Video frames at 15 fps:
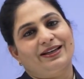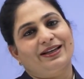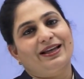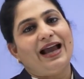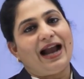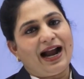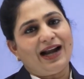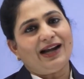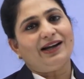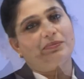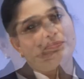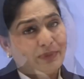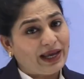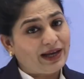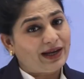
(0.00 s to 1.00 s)
And a
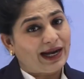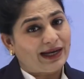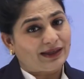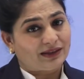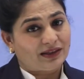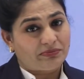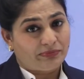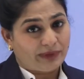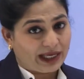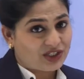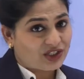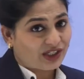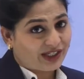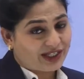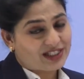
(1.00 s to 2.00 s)
big and the
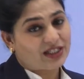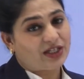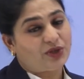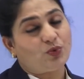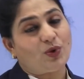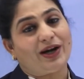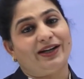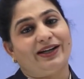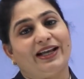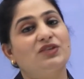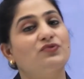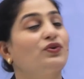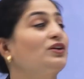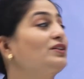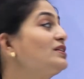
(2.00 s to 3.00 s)
major disadvantage
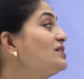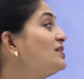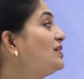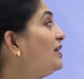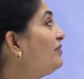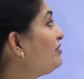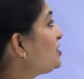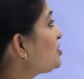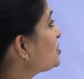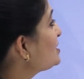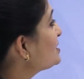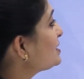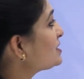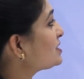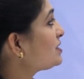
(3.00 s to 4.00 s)
for this conventional
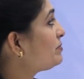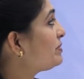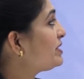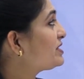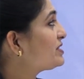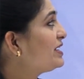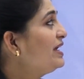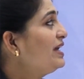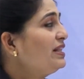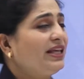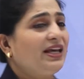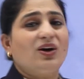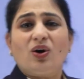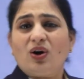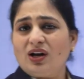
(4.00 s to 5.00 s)
system is
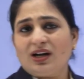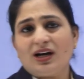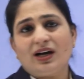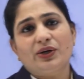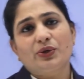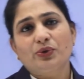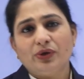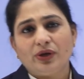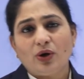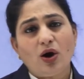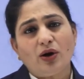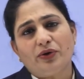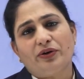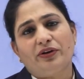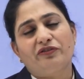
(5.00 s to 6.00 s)
they all are
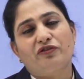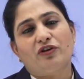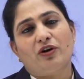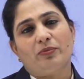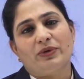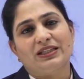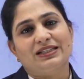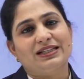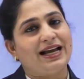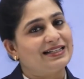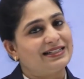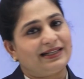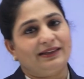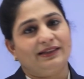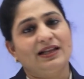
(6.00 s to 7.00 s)
non-uniform in size,
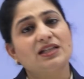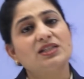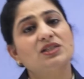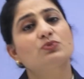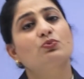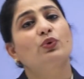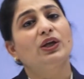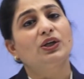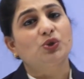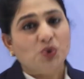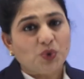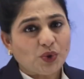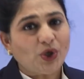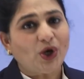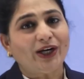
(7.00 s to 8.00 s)
and thus we
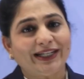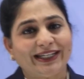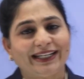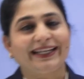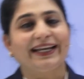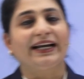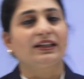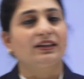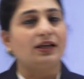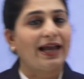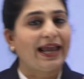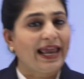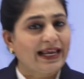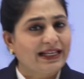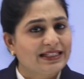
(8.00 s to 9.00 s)
do not get the
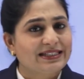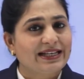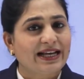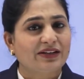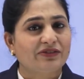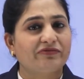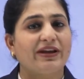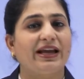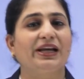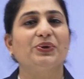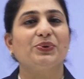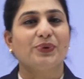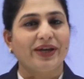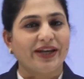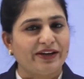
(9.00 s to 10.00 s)
exact
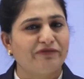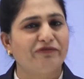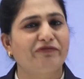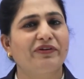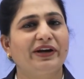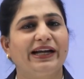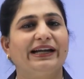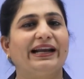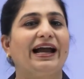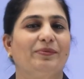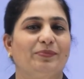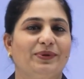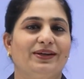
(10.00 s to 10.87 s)
value every time.